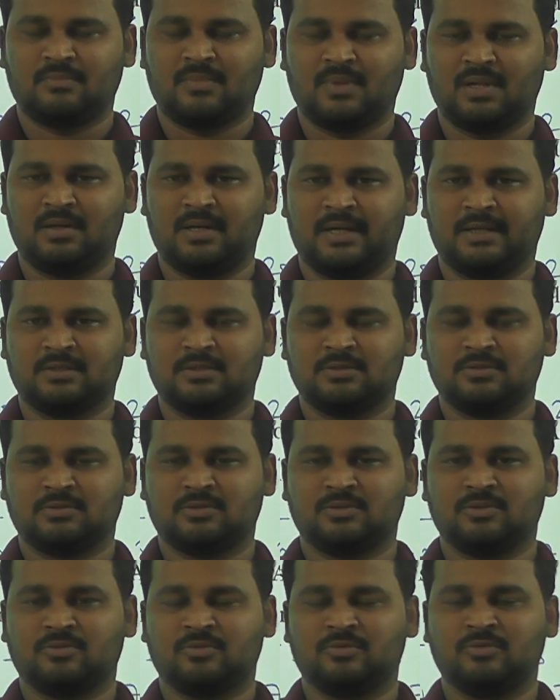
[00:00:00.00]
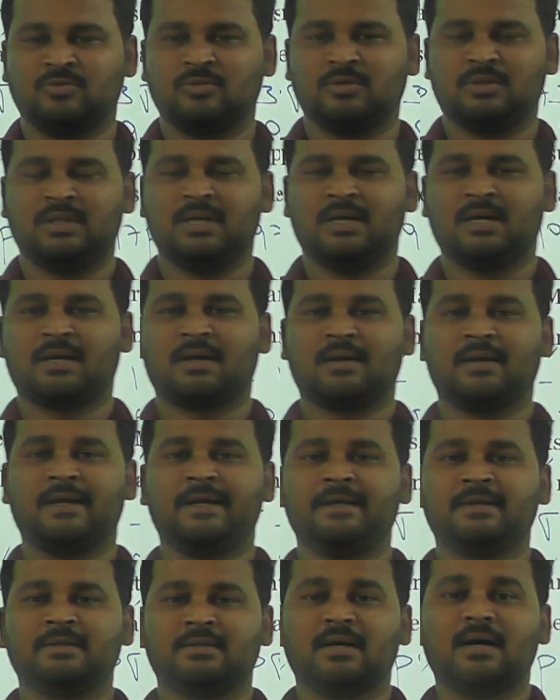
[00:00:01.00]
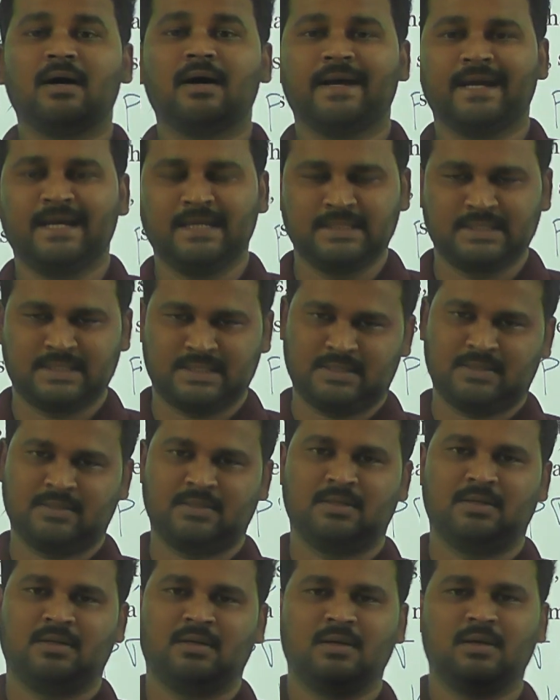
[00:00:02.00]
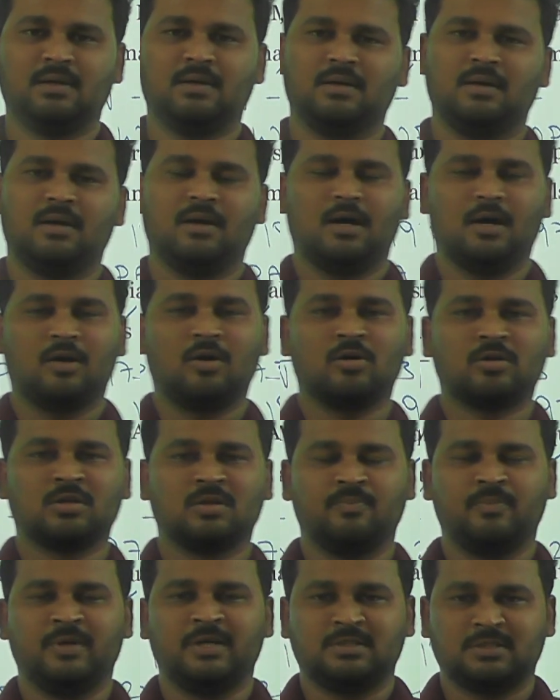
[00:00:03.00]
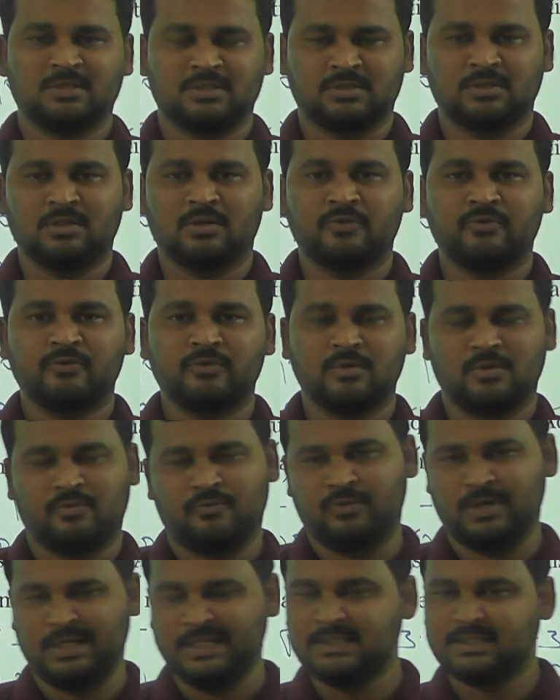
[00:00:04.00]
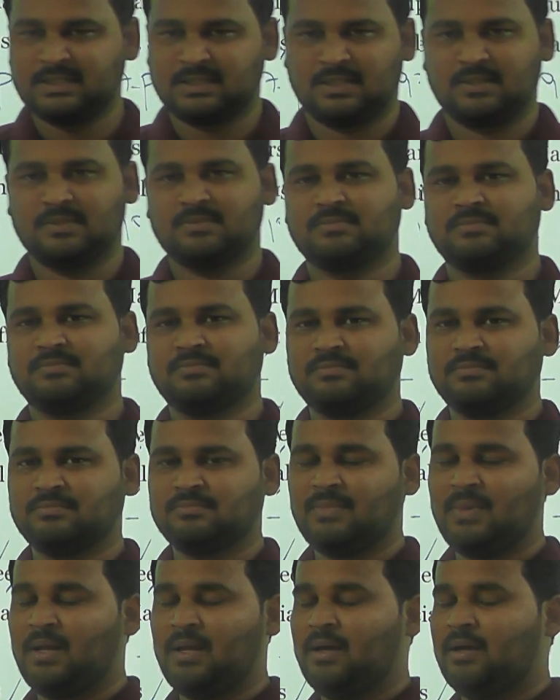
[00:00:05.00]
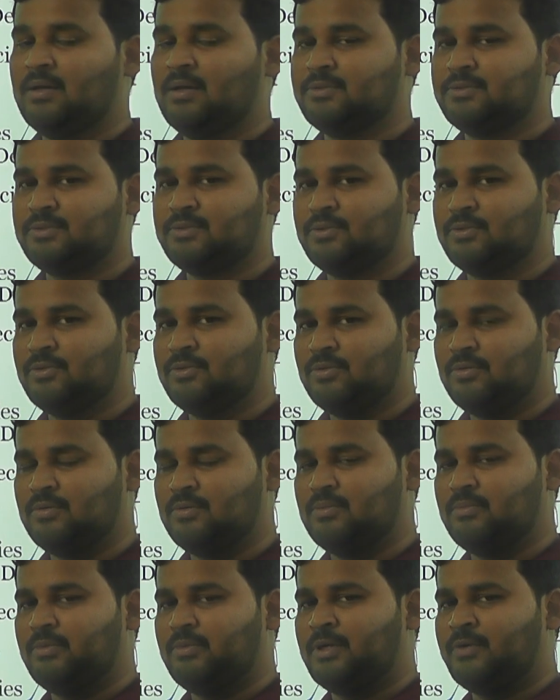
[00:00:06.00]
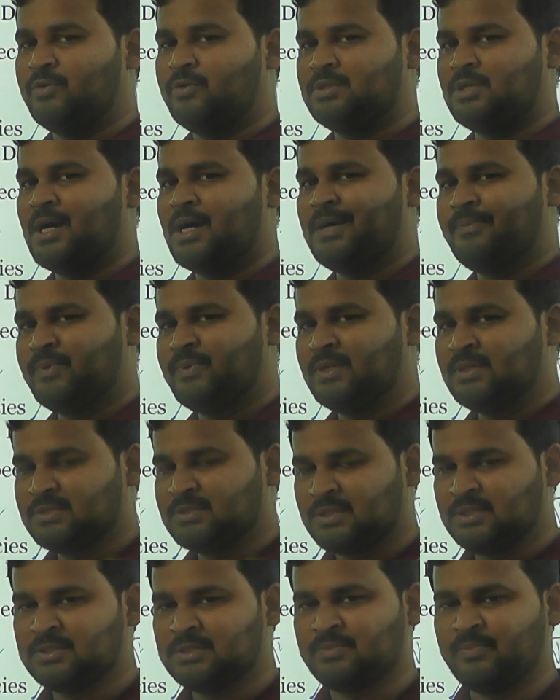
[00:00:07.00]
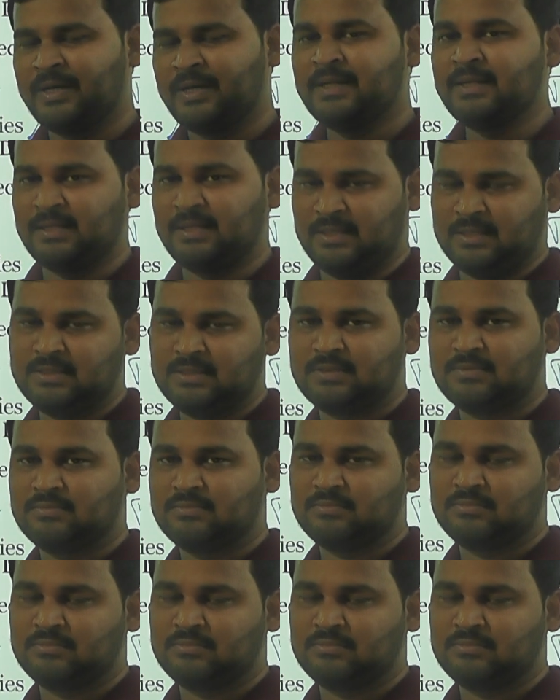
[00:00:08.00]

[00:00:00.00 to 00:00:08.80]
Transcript: Right. So they are laying the eggs along the beaches of Odisha. So it was happening since many years,